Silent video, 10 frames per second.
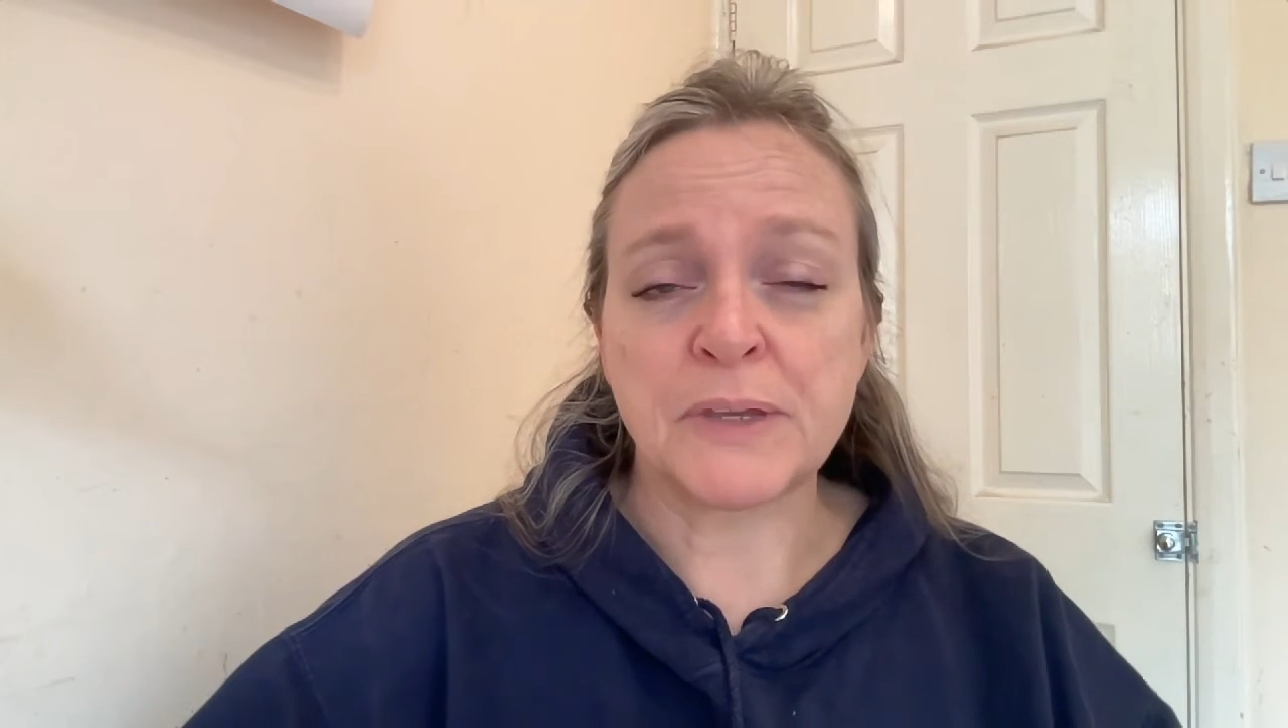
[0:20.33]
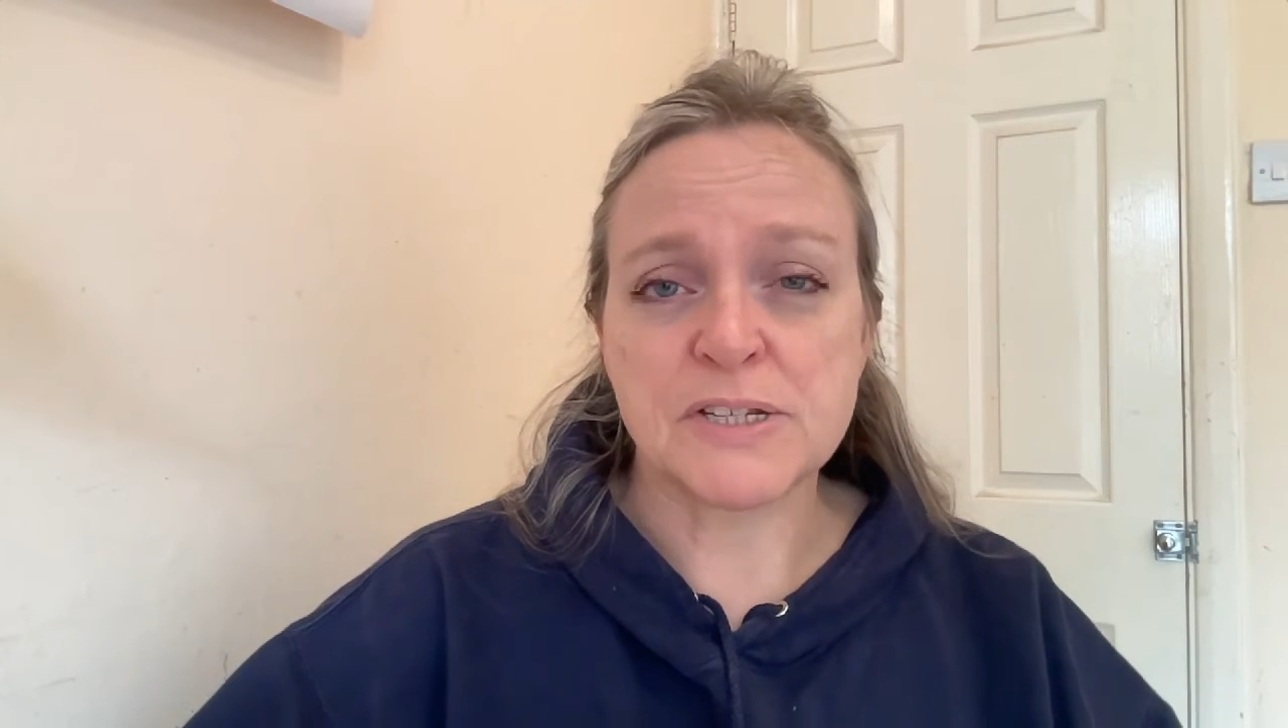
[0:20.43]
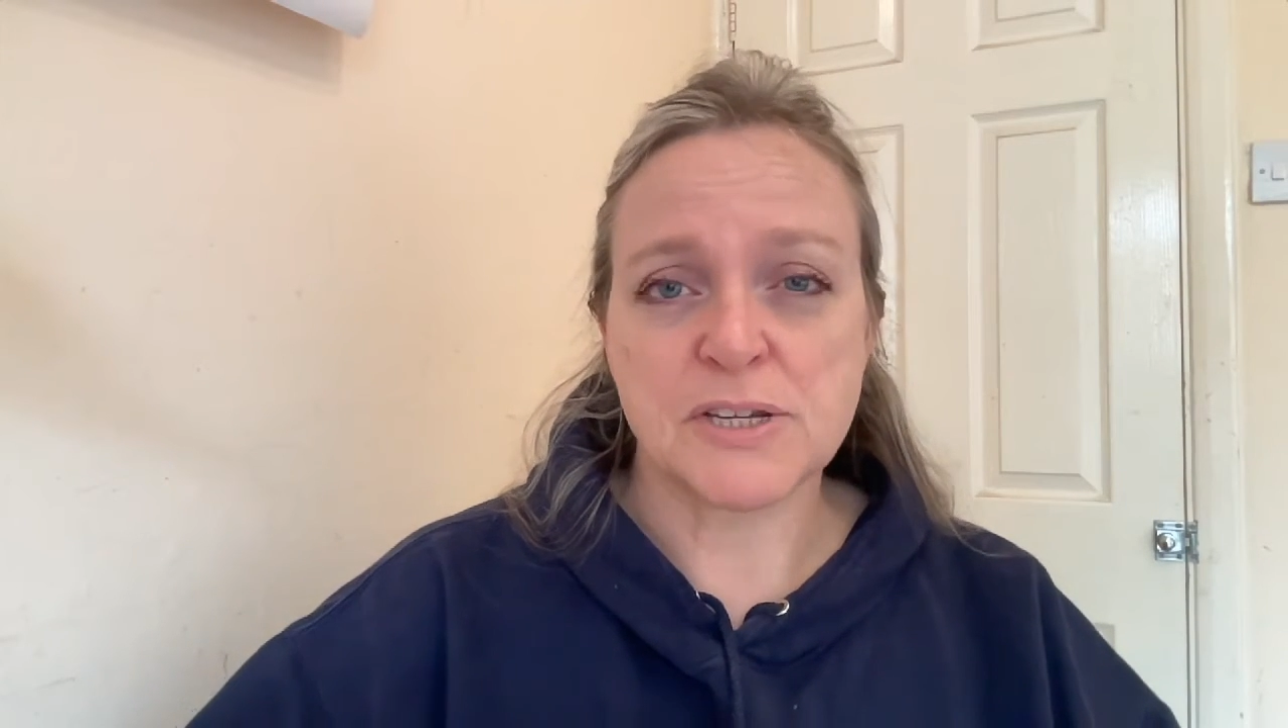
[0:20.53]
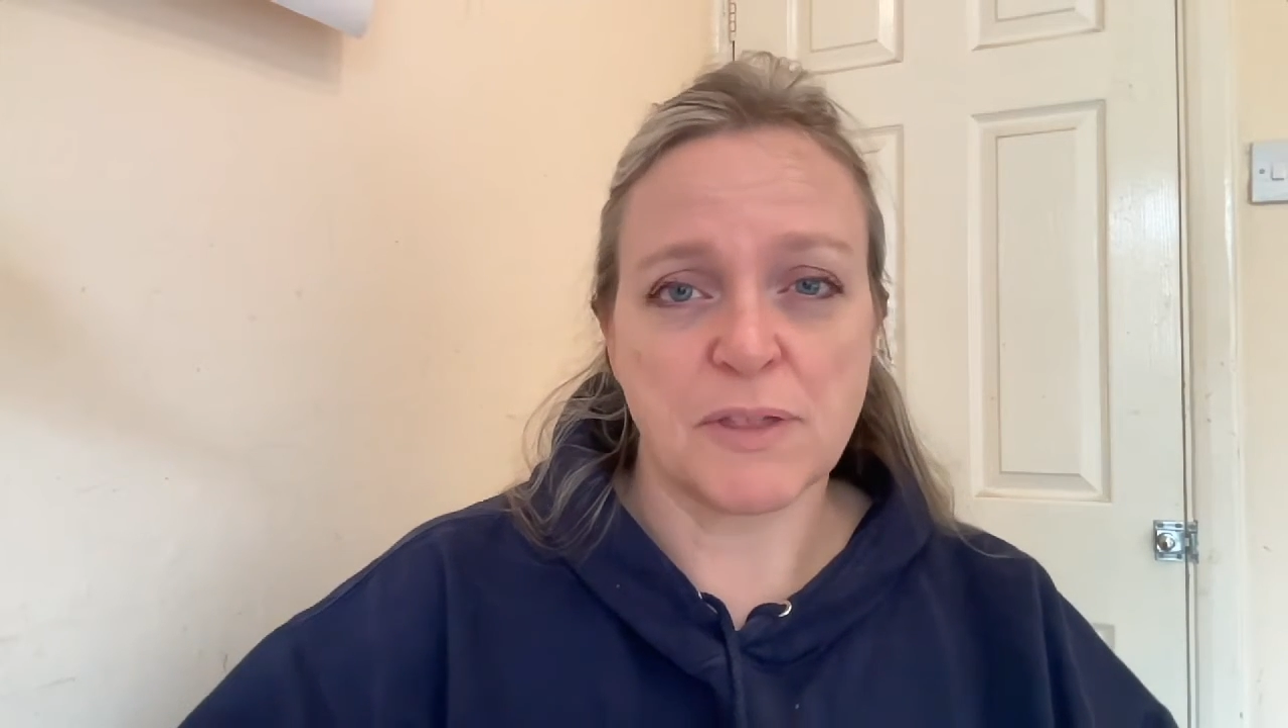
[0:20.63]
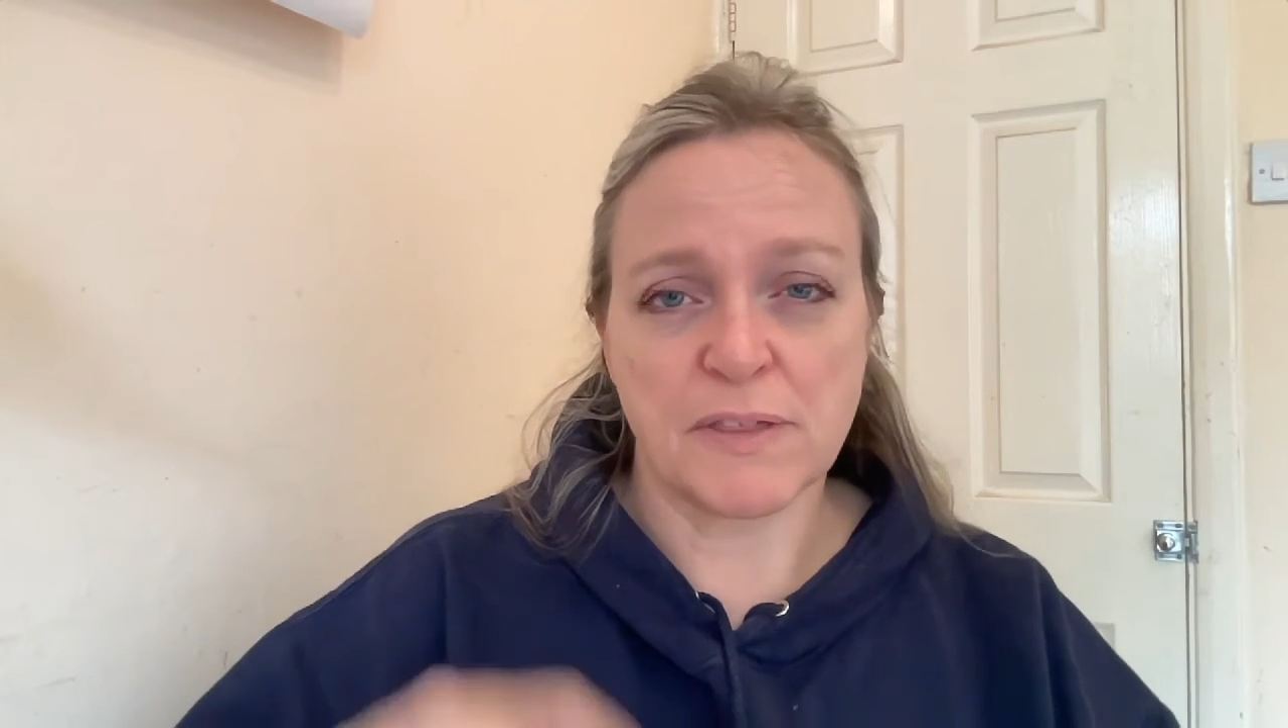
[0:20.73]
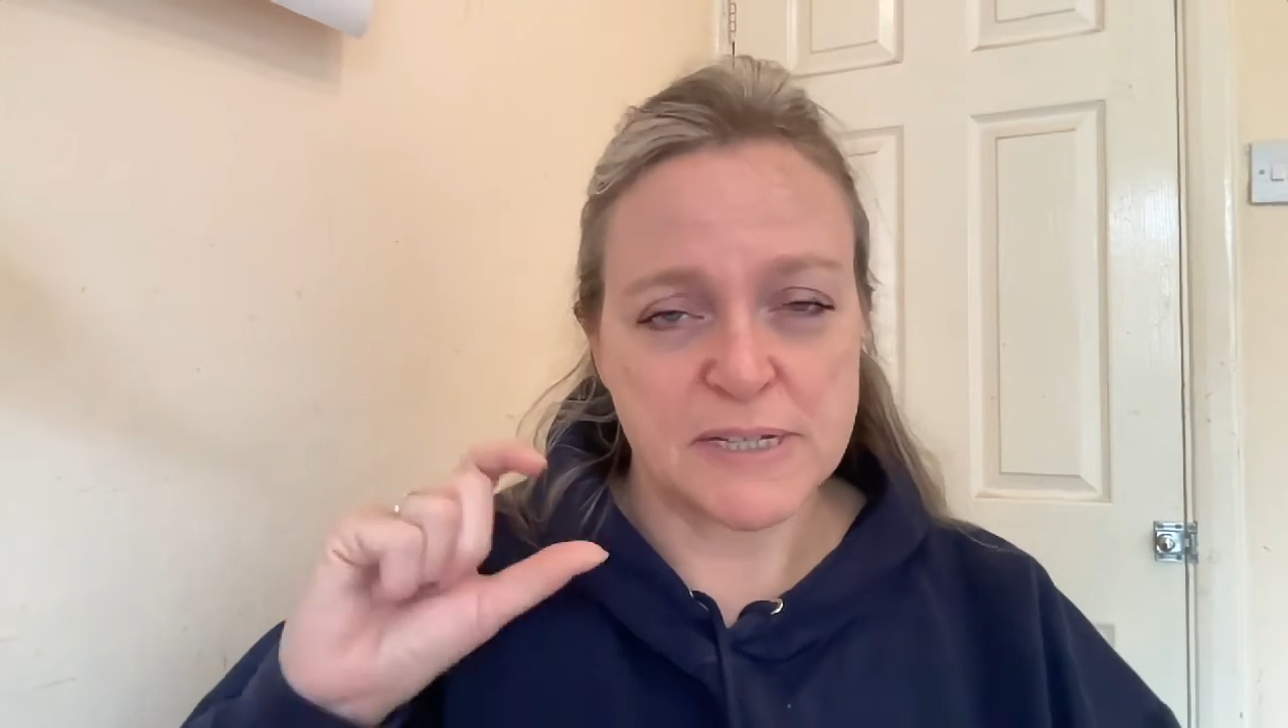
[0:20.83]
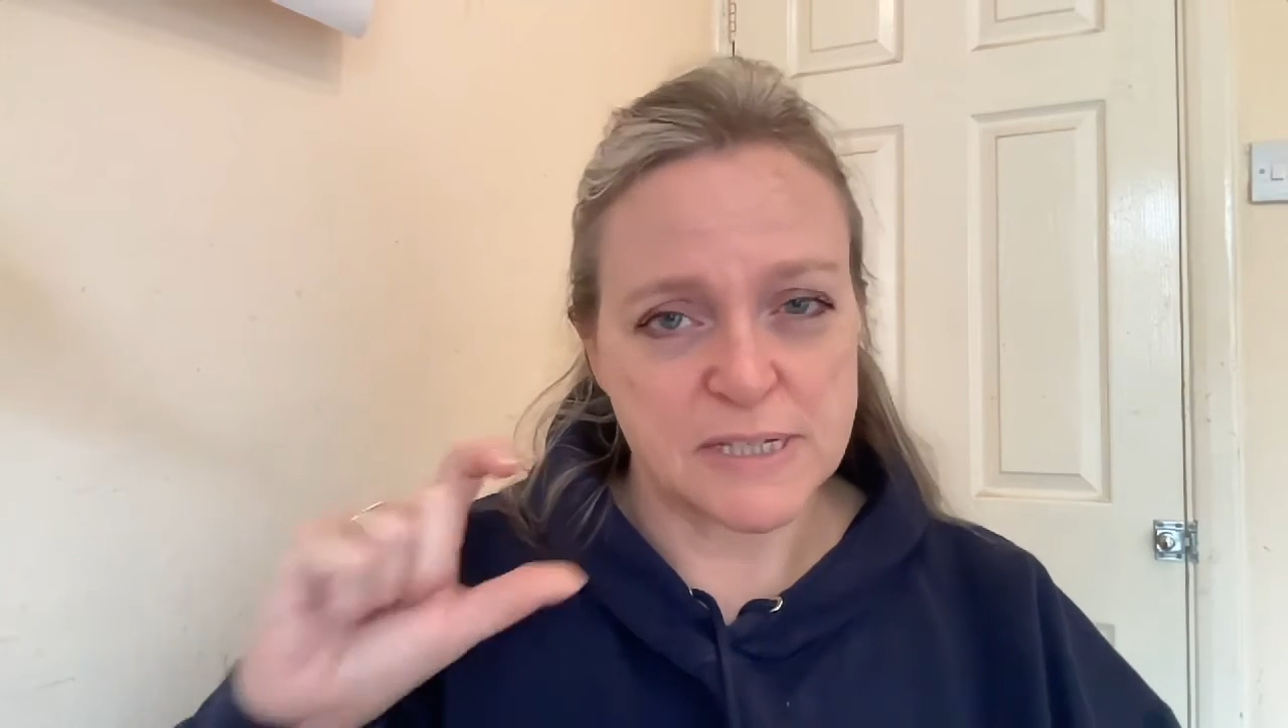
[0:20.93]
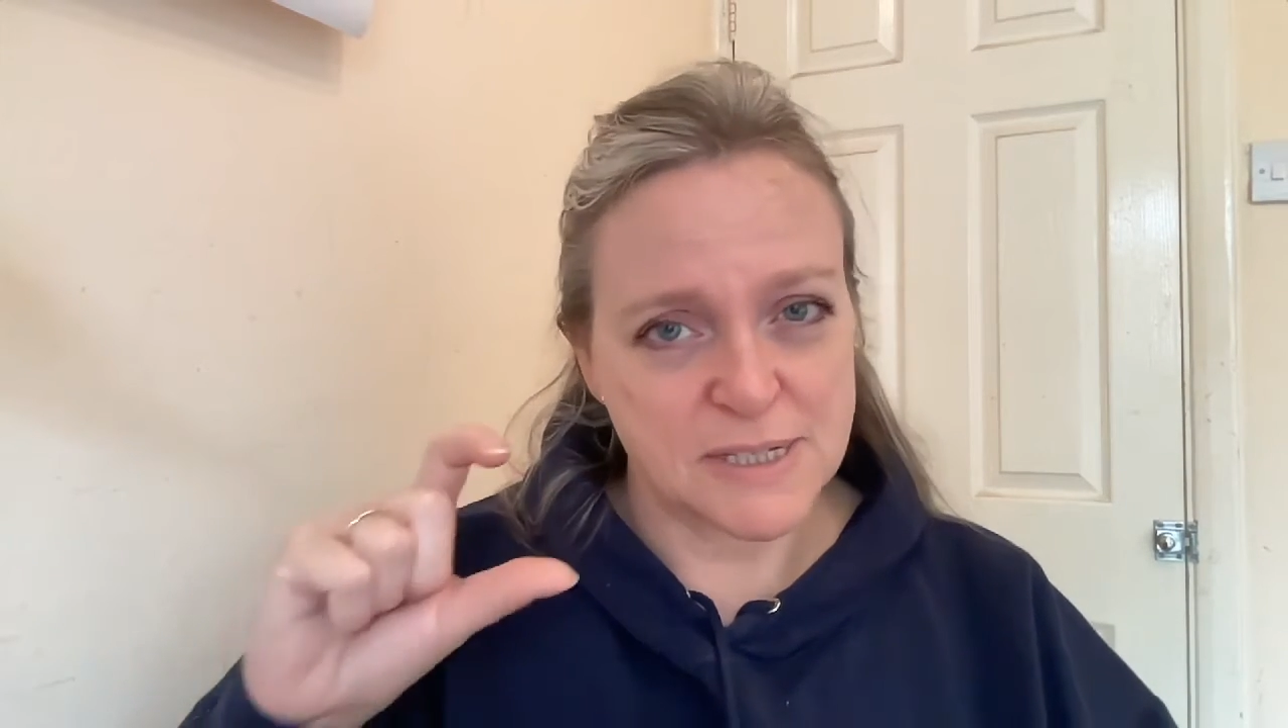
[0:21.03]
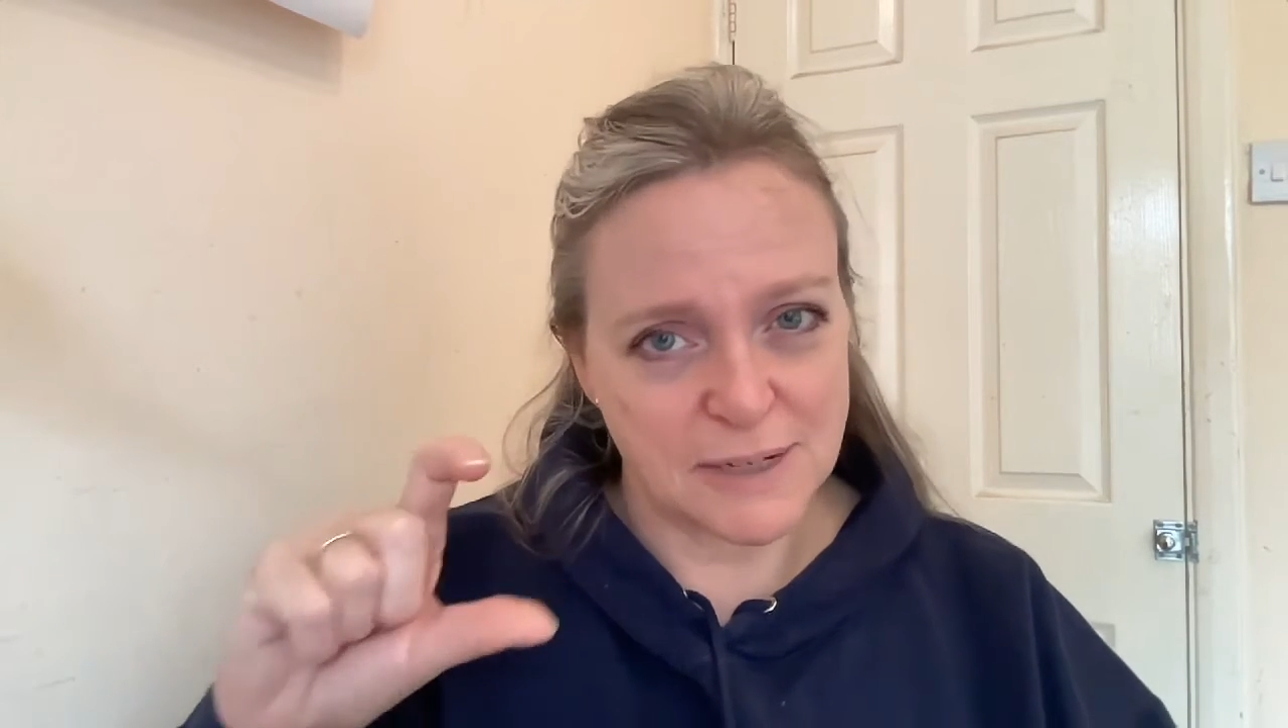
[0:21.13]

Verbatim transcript: so that there's a